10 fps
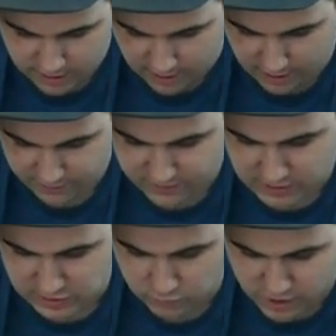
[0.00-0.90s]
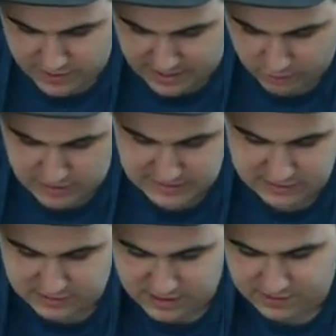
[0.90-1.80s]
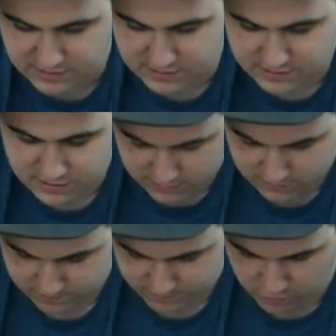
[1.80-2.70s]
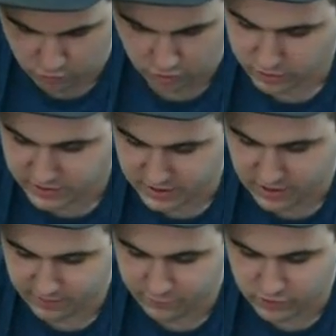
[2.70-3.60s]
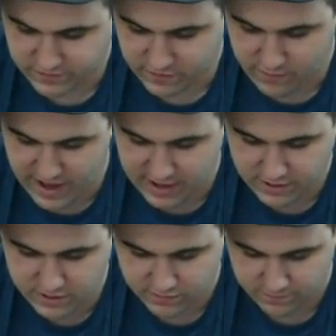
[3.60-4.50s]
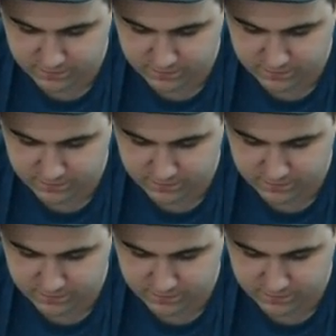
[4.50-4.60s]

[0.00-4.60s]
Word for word: Uh, there's one that increases his your warlord's uh, voice of command